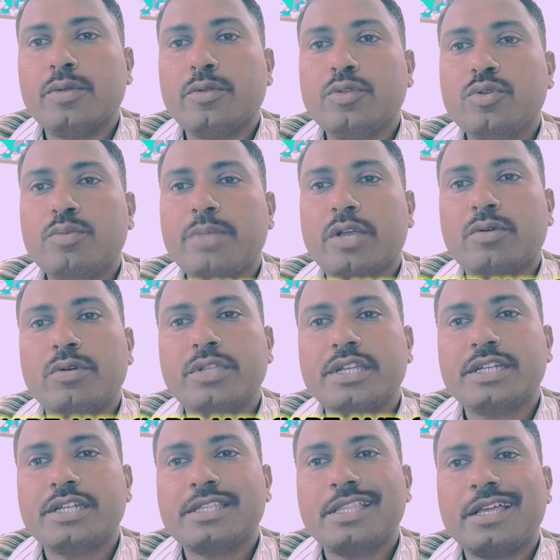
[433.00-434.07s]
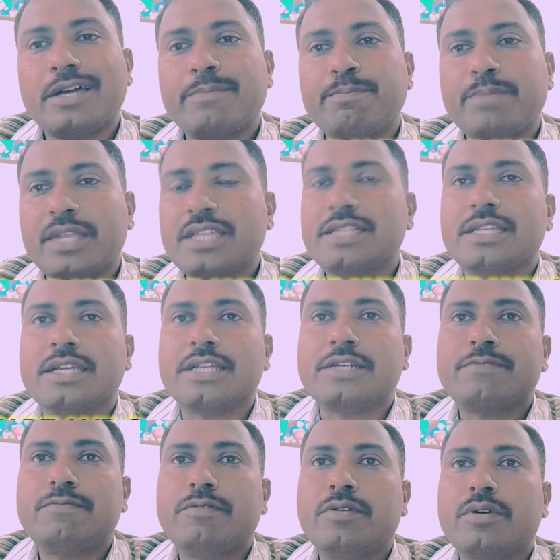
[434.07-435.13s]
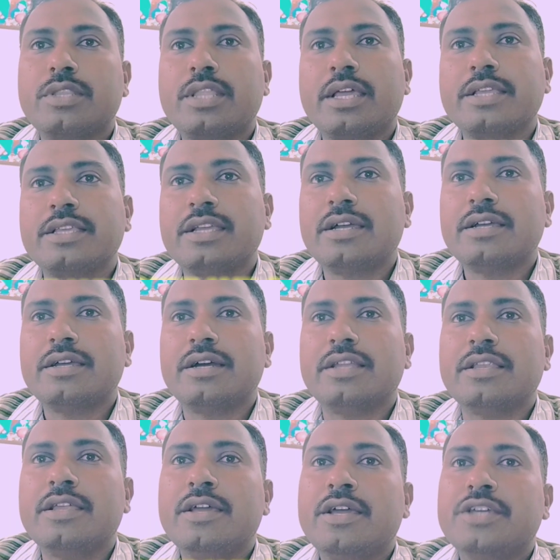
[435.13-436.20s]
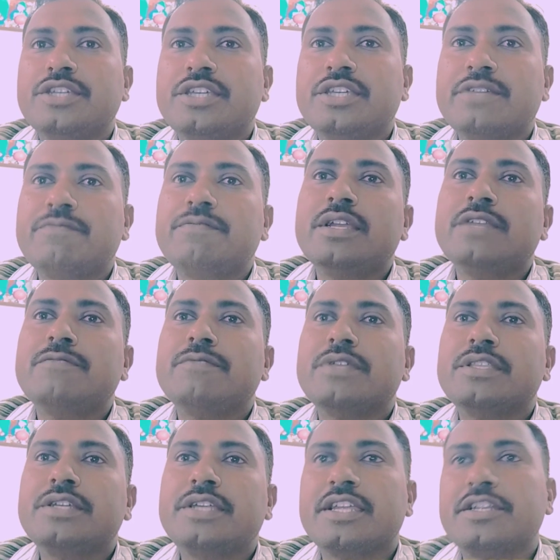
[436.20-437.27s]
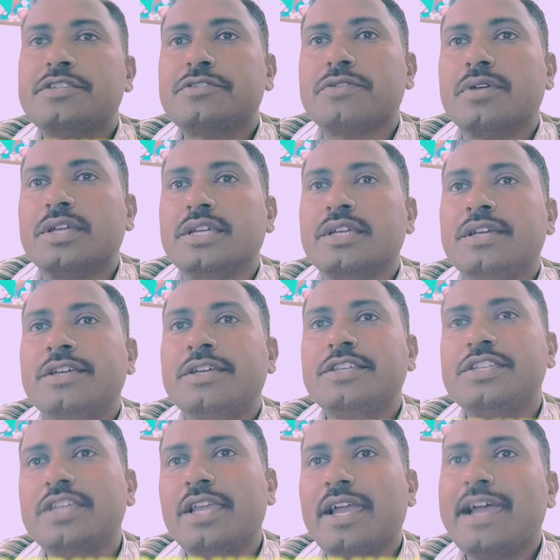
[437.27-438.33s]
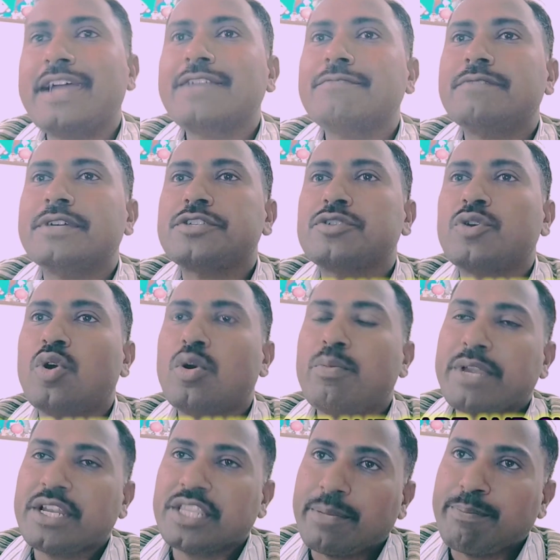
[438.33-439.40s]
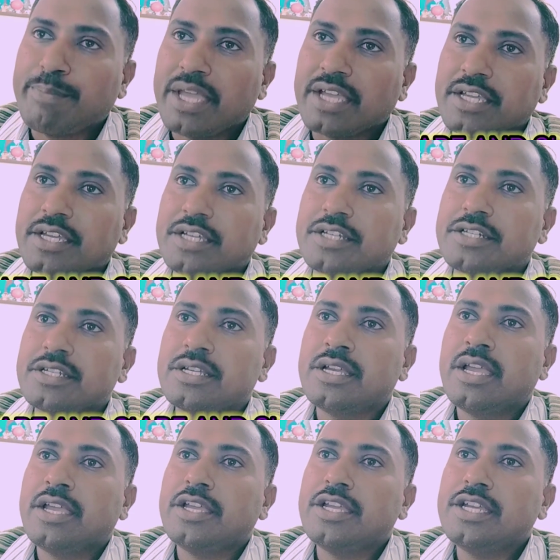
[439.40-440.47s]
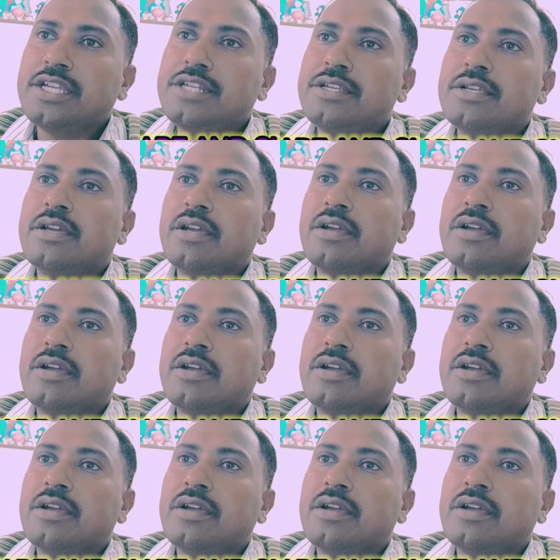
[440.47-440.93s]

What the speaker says: you may call it the present for the young girl, she filled with great joy. She at once opened the packet. It